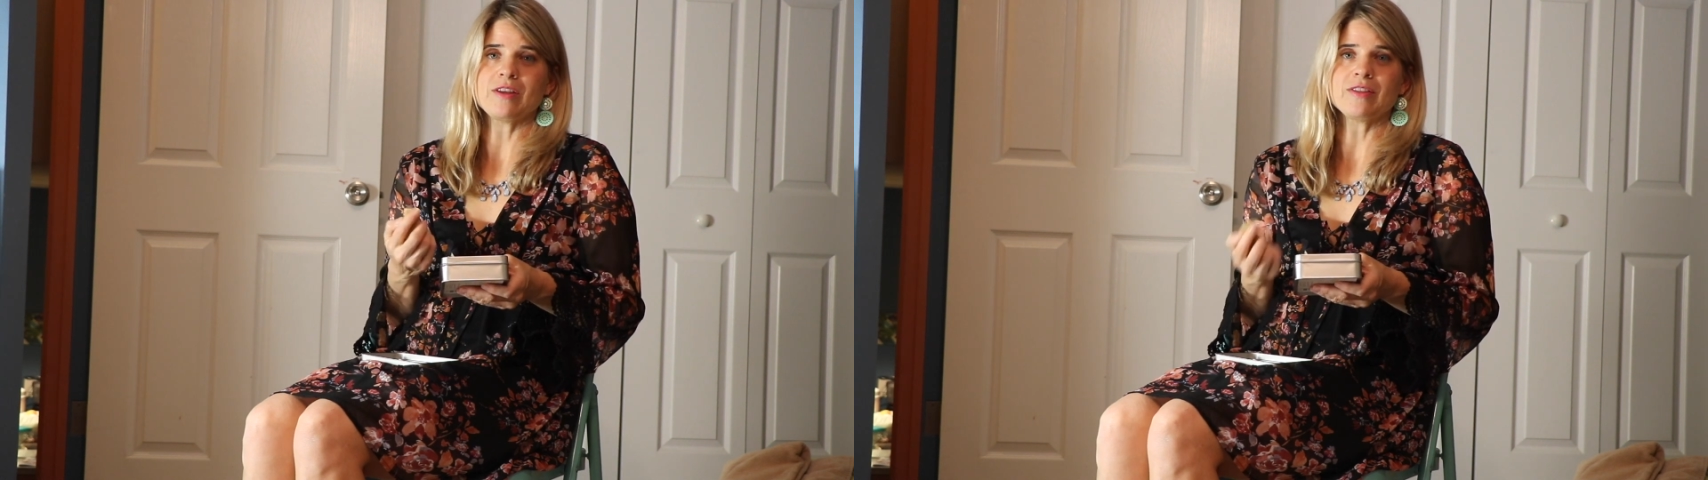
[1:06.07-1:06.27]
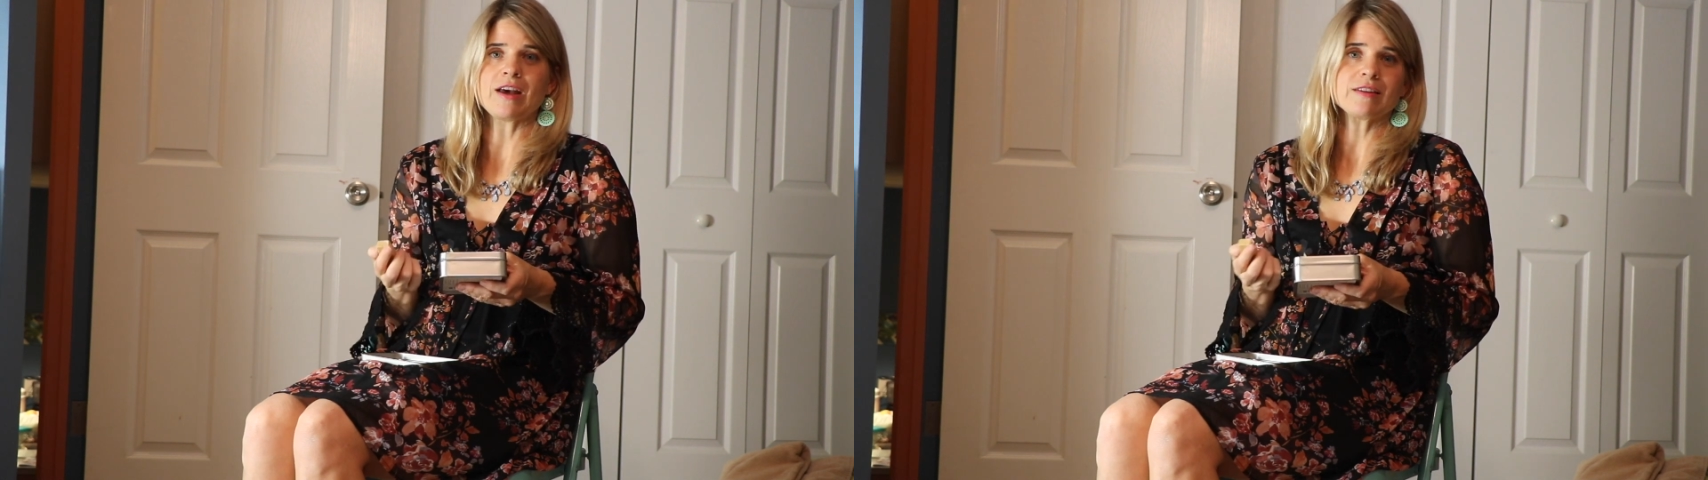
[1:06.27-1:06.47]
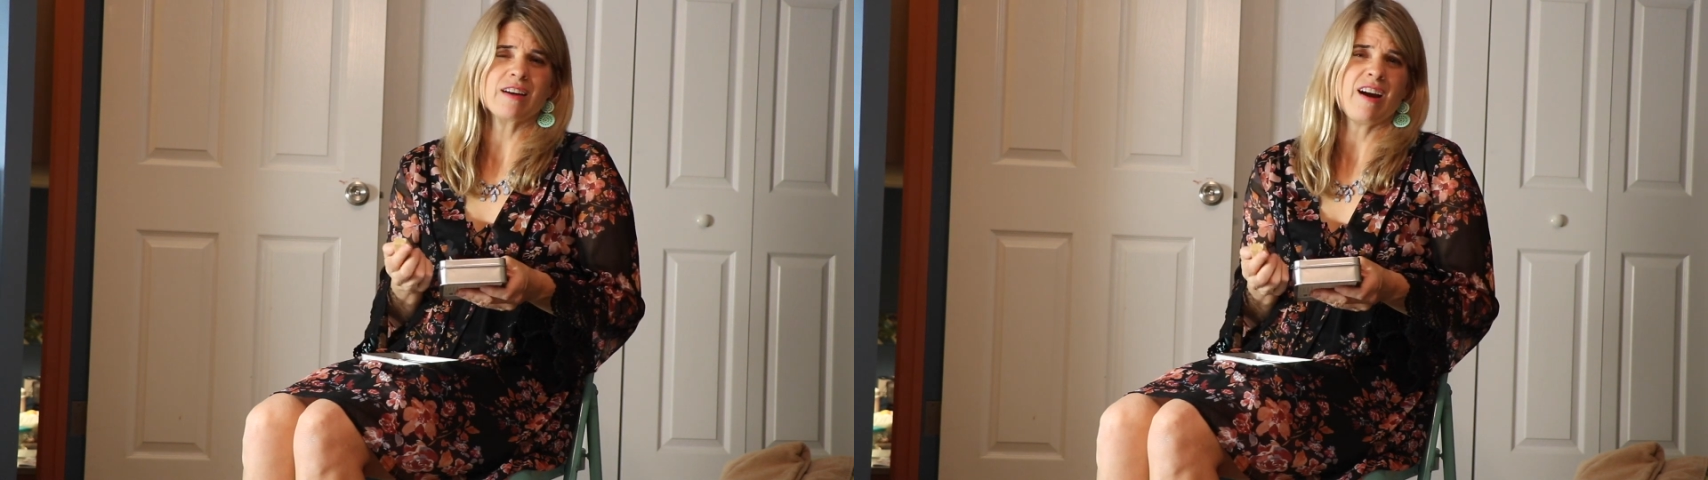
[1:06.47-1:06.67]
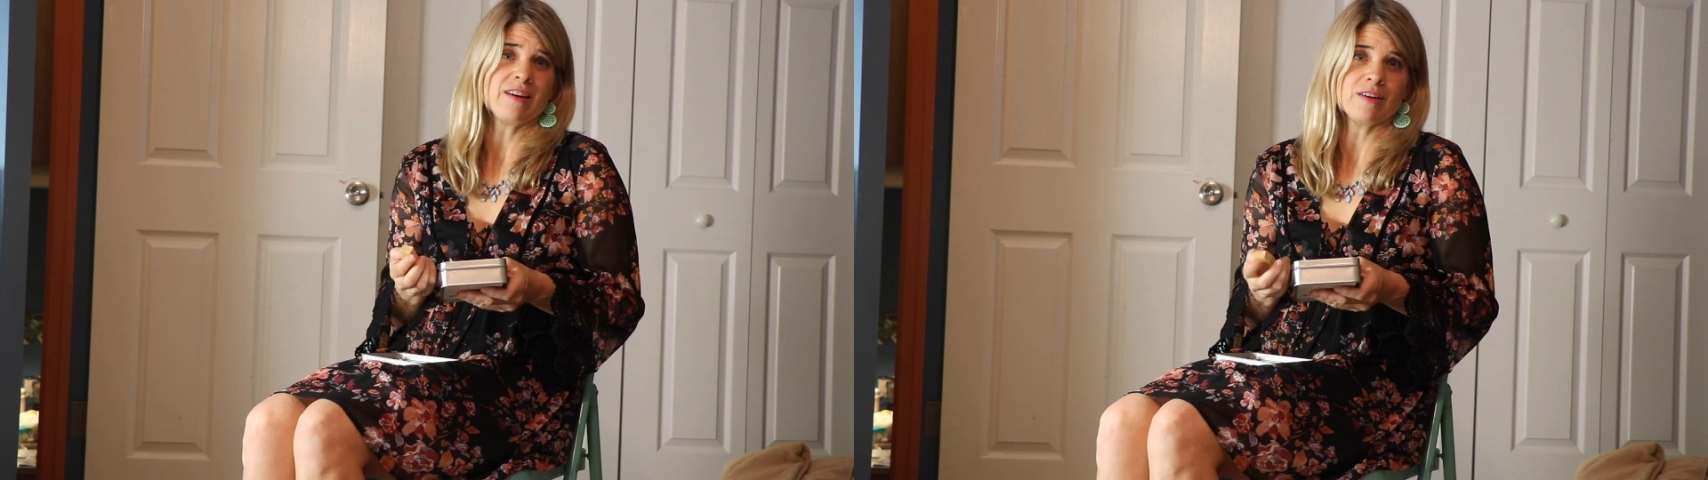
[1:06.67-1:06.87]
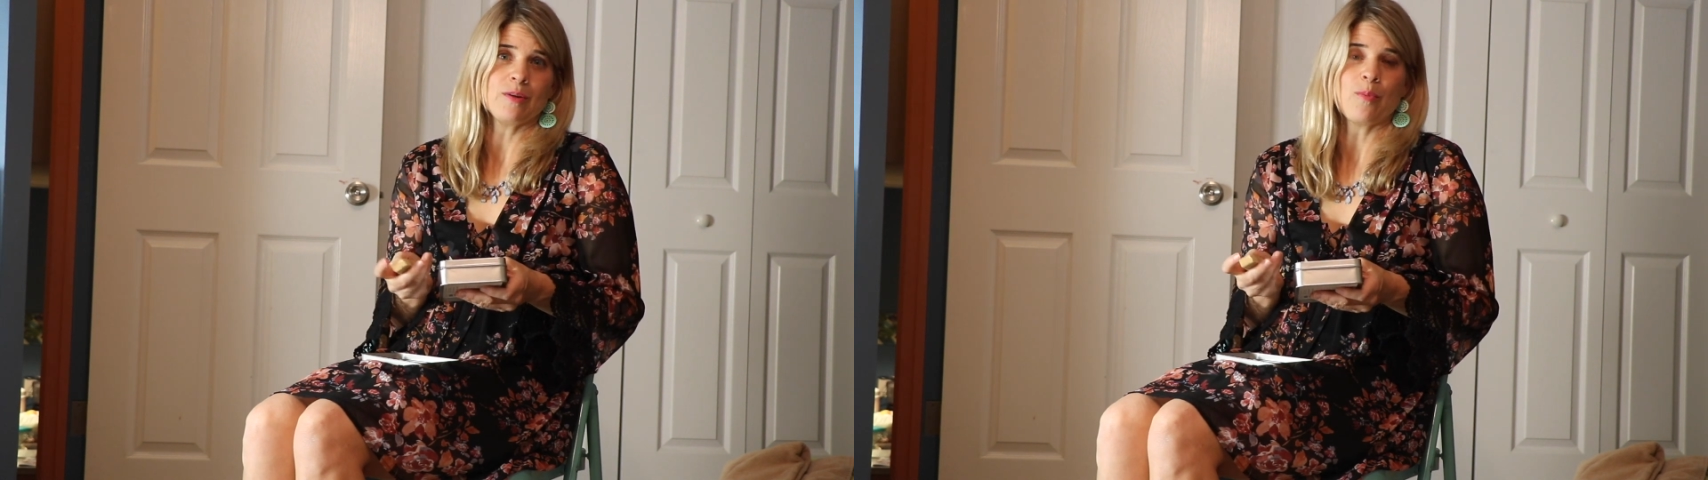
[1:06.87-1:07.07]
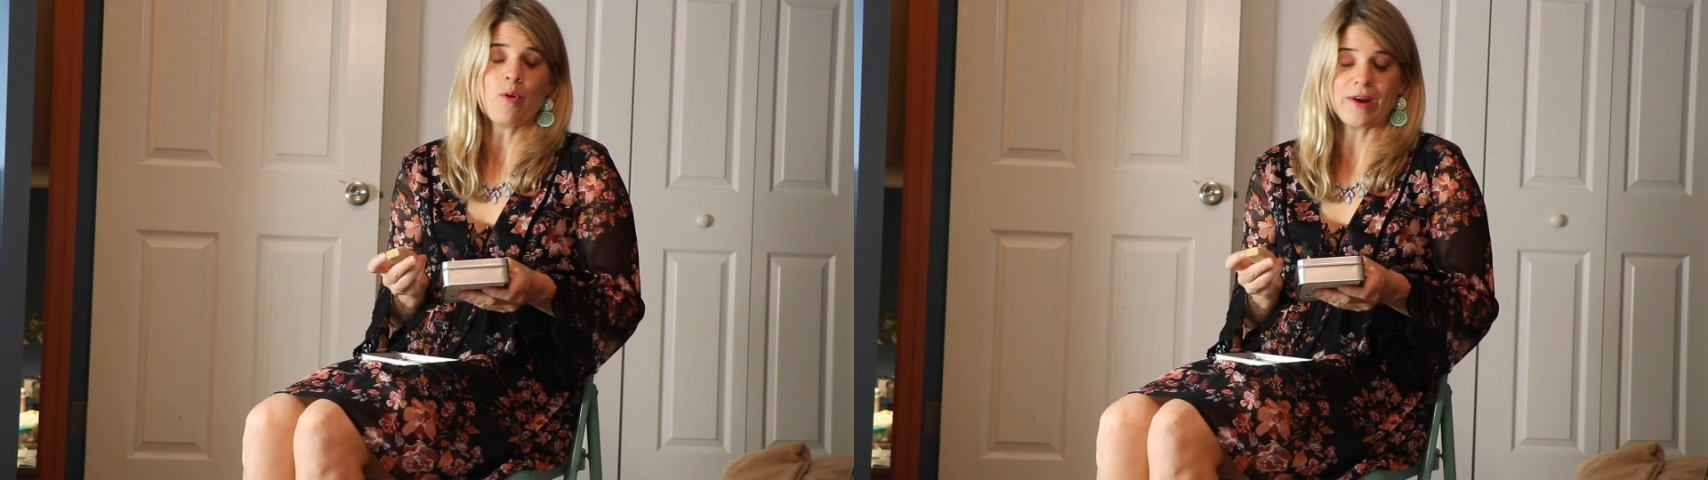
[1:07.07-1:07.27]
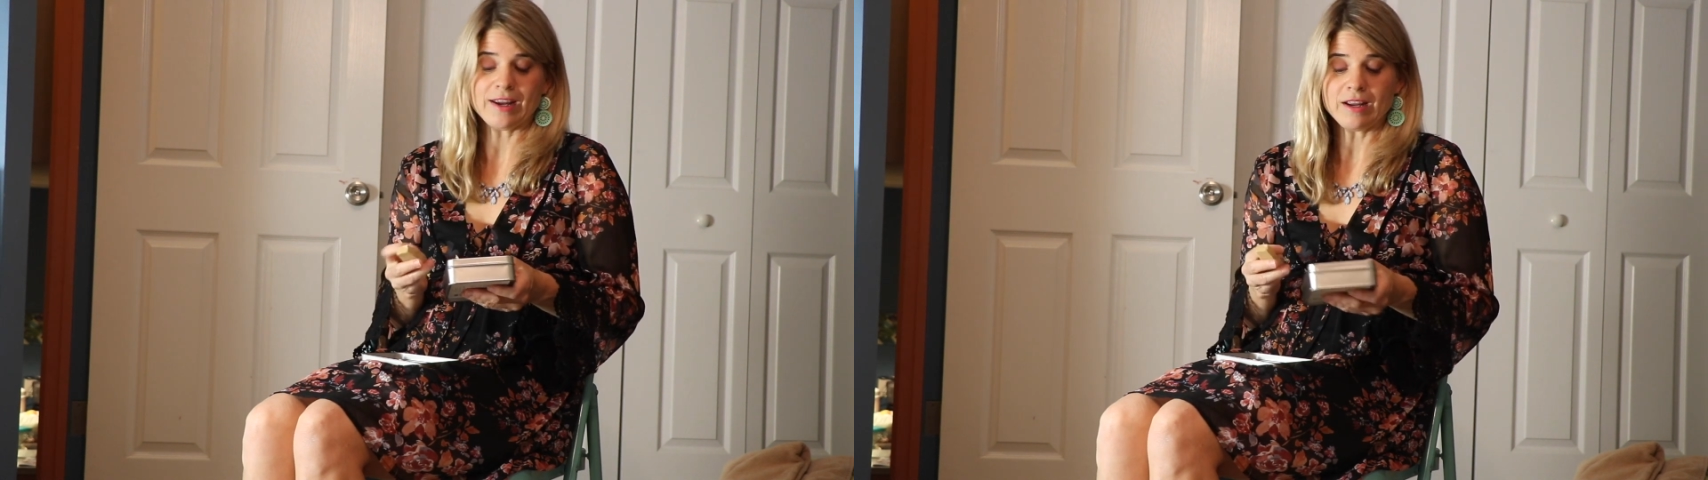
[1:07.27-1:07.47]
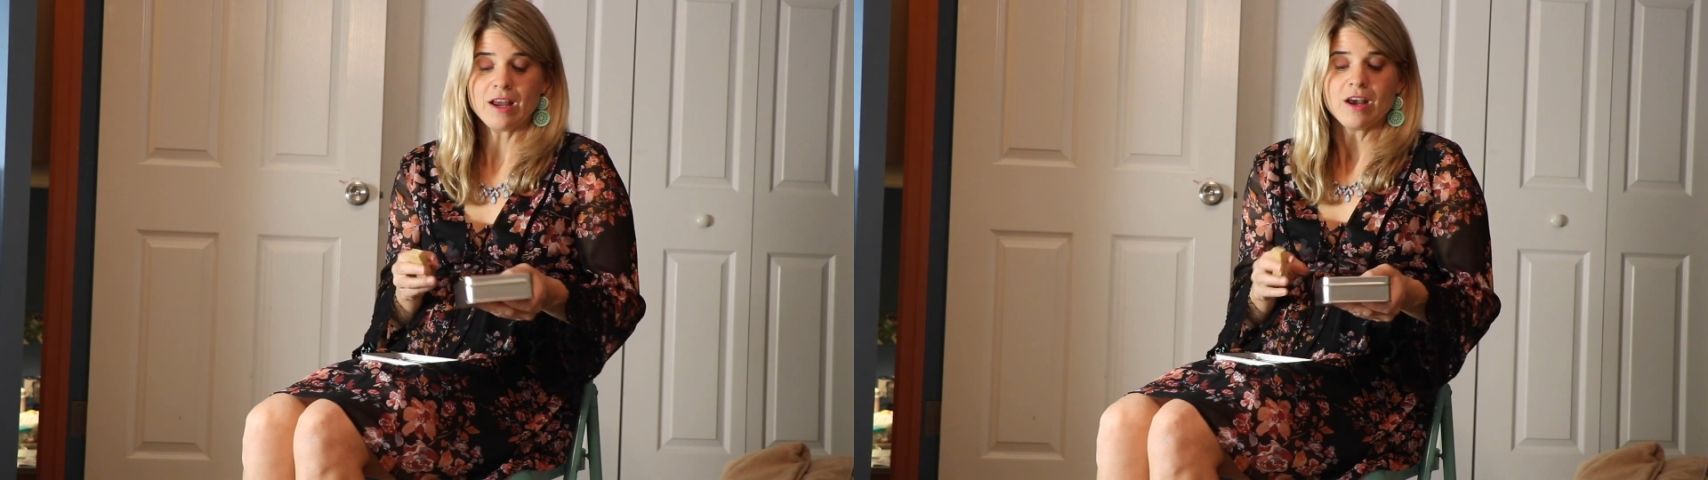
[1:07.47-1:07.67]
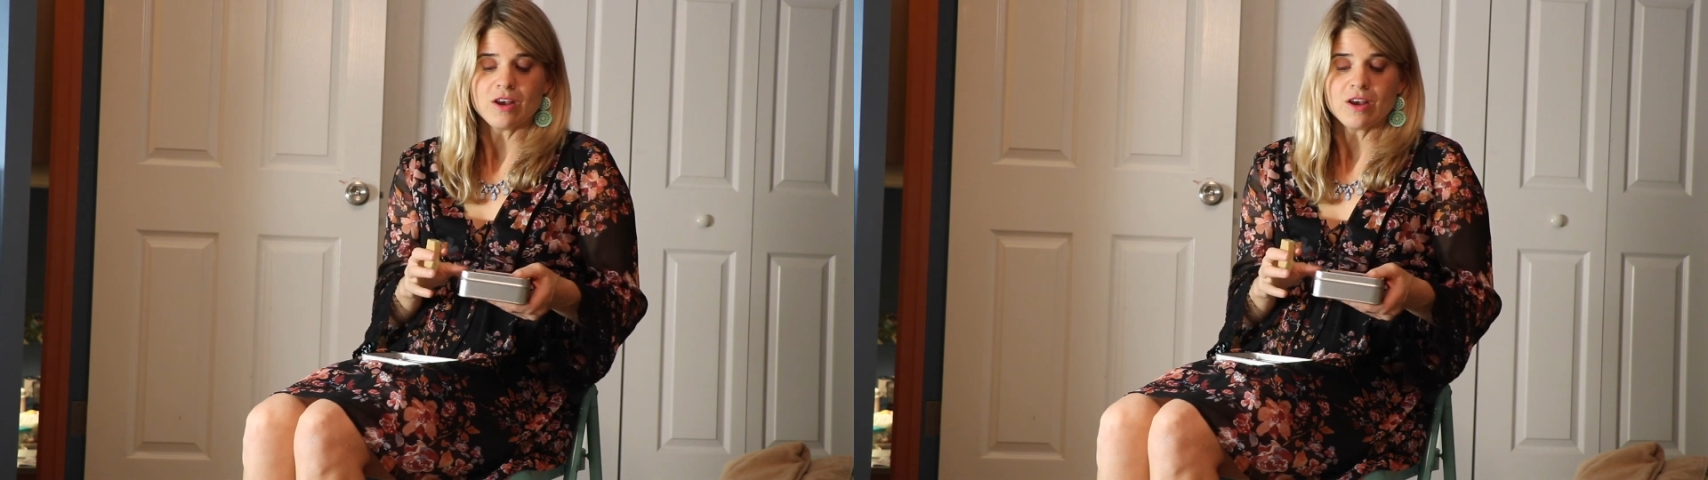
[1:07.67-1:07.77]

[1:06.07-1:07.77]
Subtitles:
and that's kind of the point.